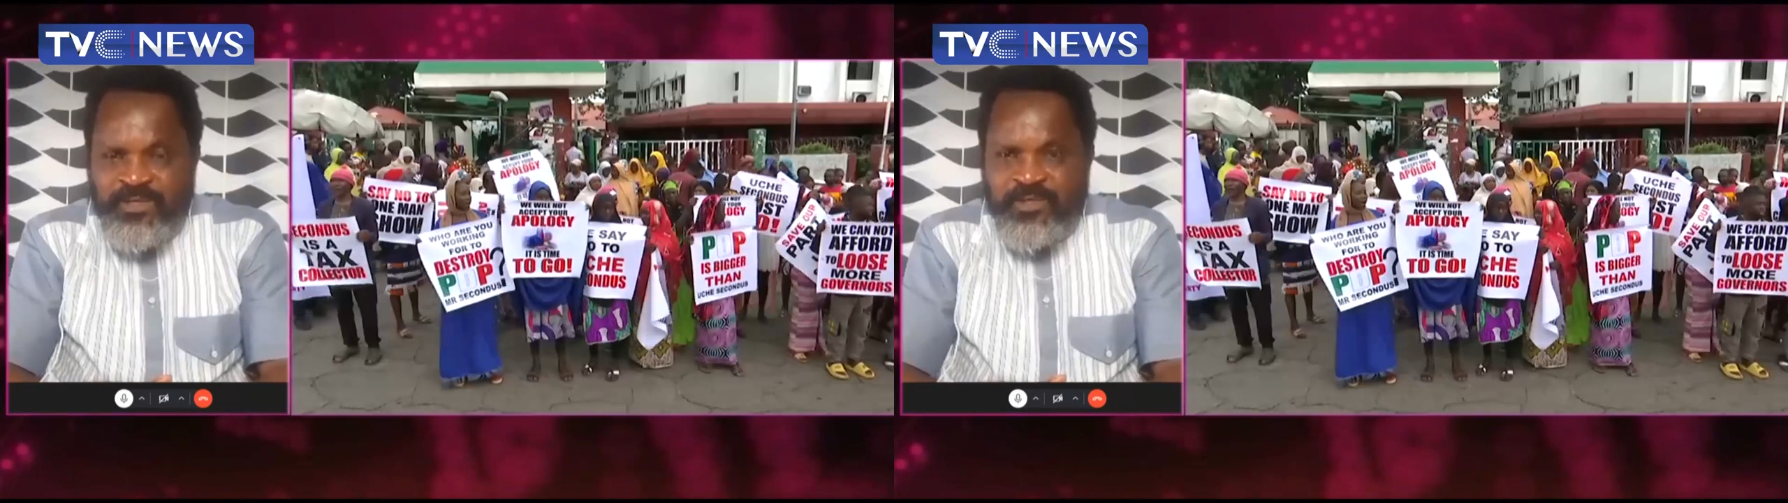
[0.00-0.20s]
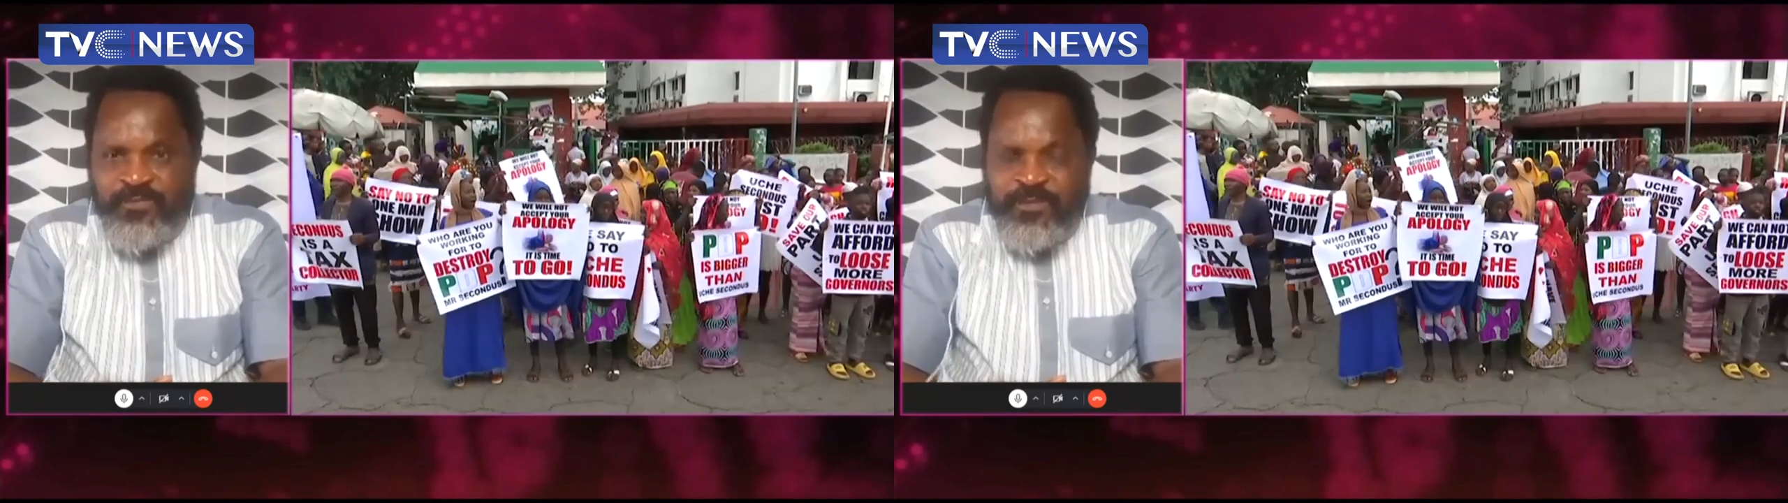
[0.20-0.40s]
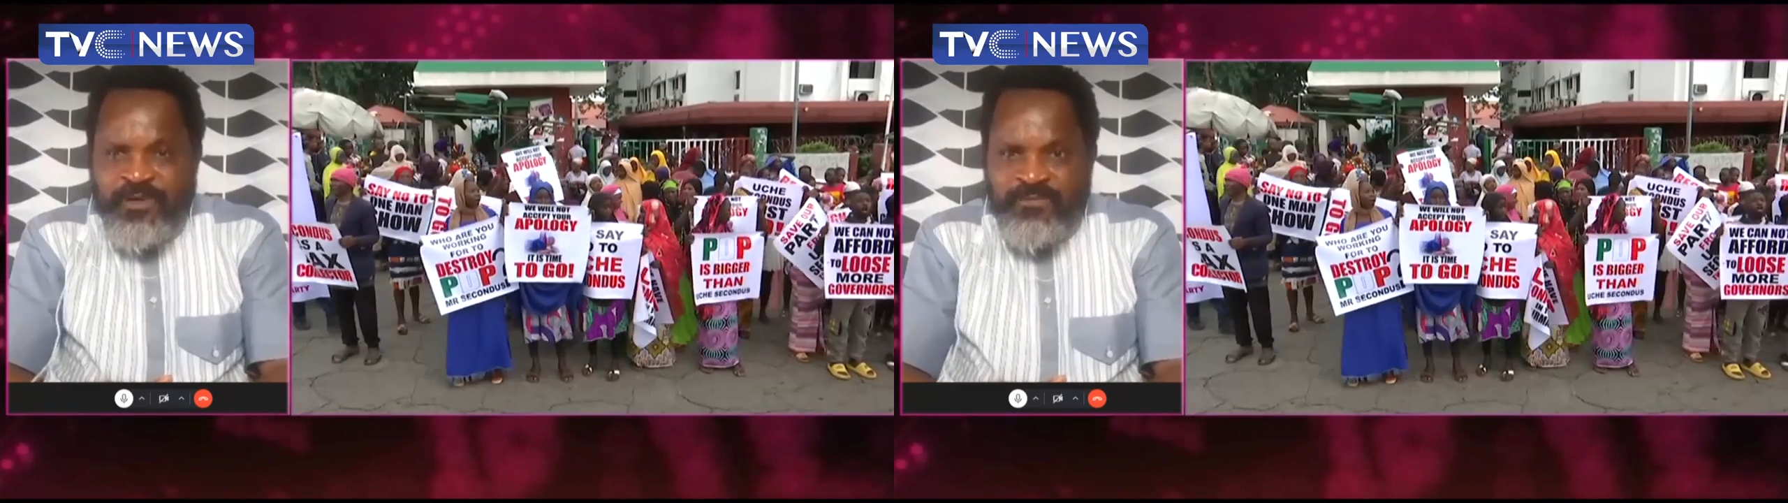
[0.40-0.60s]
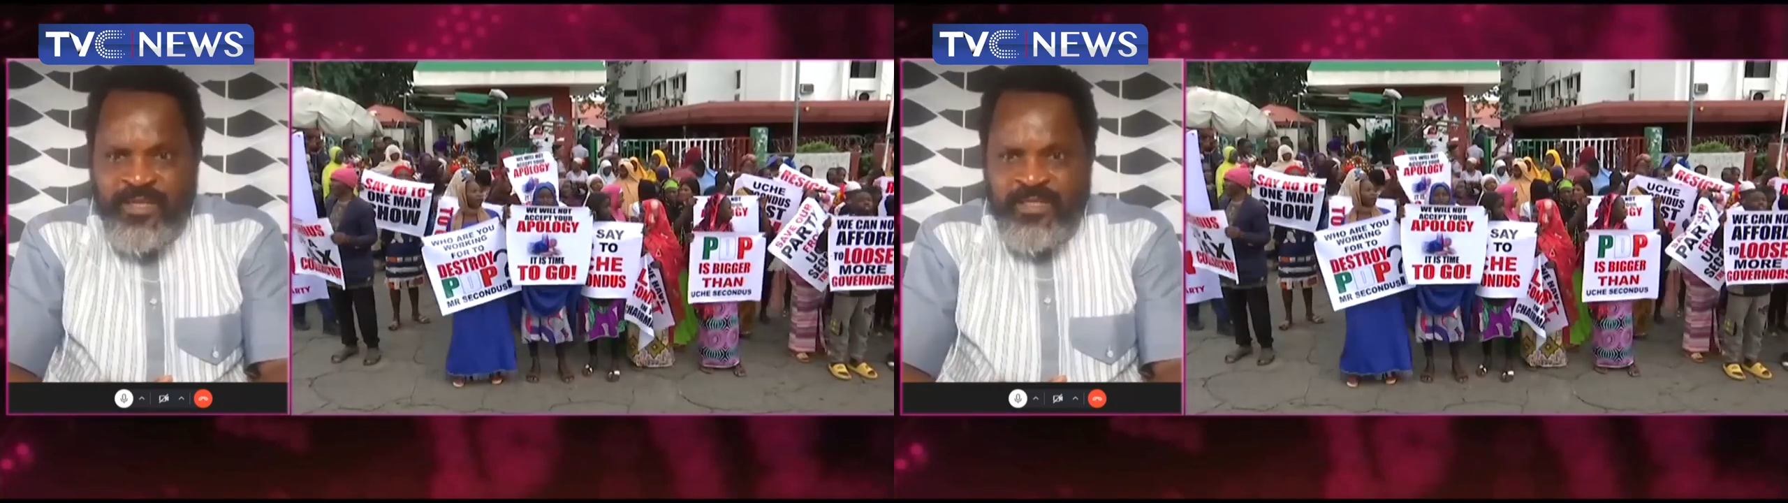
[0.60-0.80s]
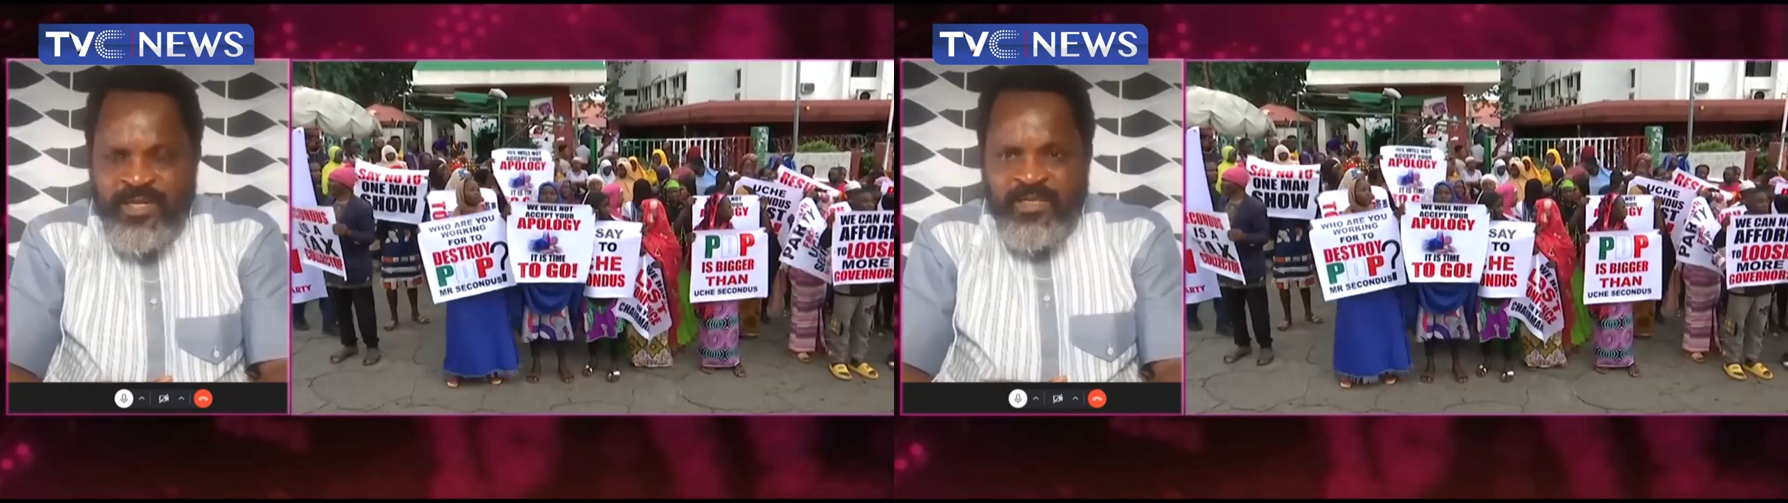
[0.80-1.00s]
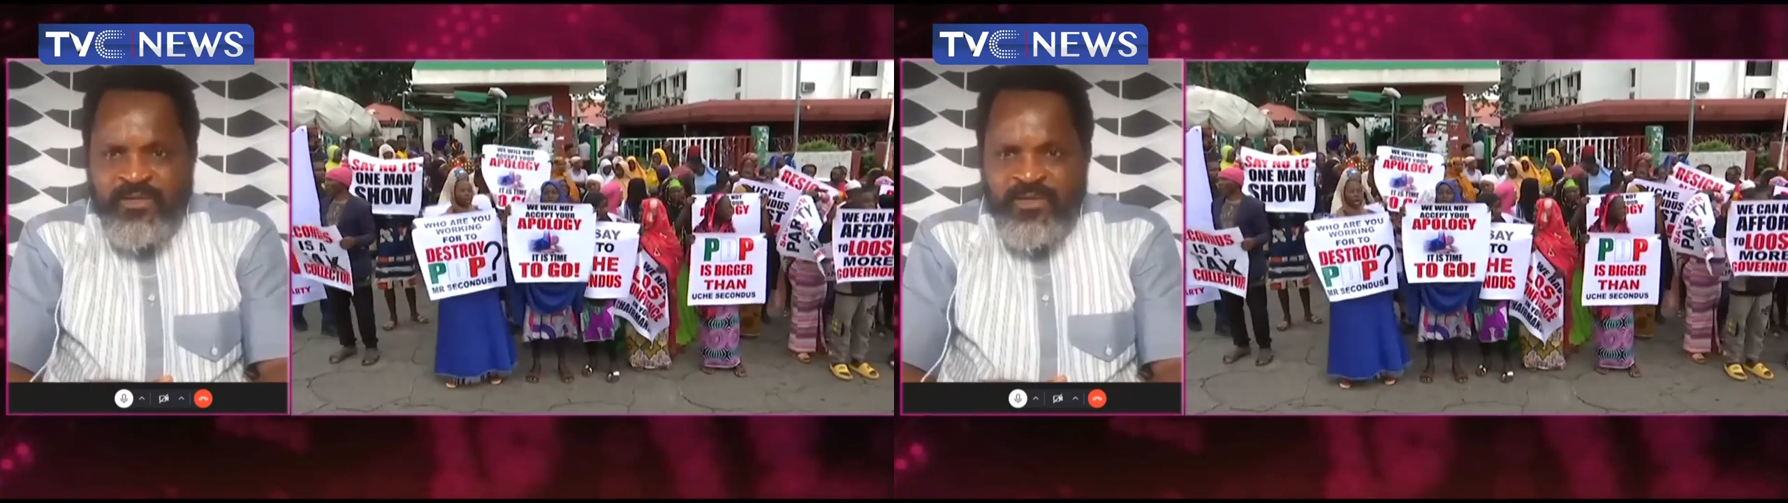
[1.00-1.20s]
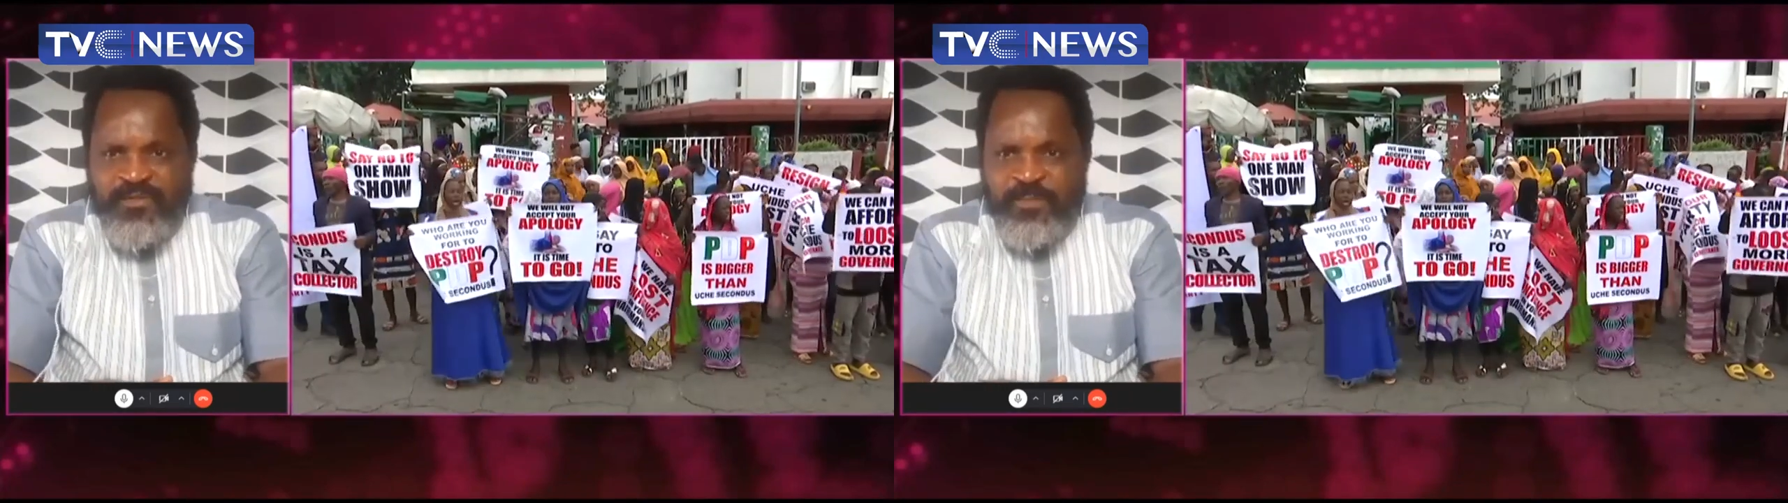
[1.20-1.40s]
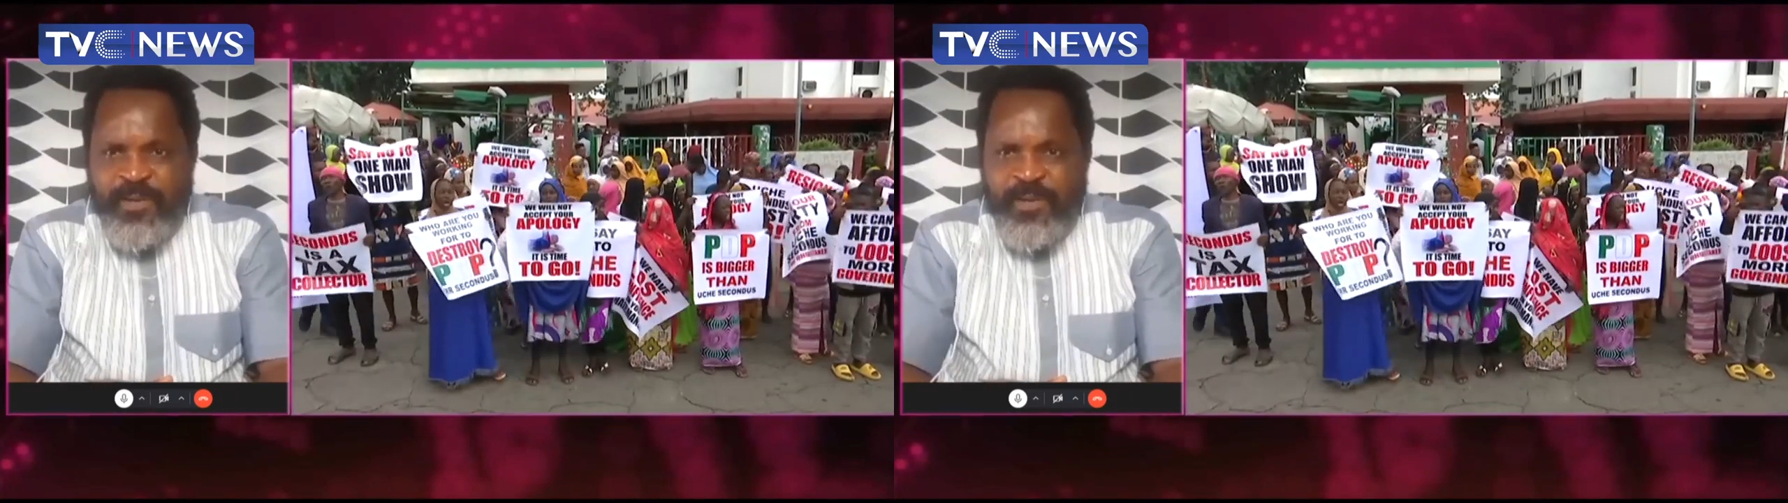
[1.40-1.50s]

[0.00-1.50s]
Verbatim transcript: form government. So if the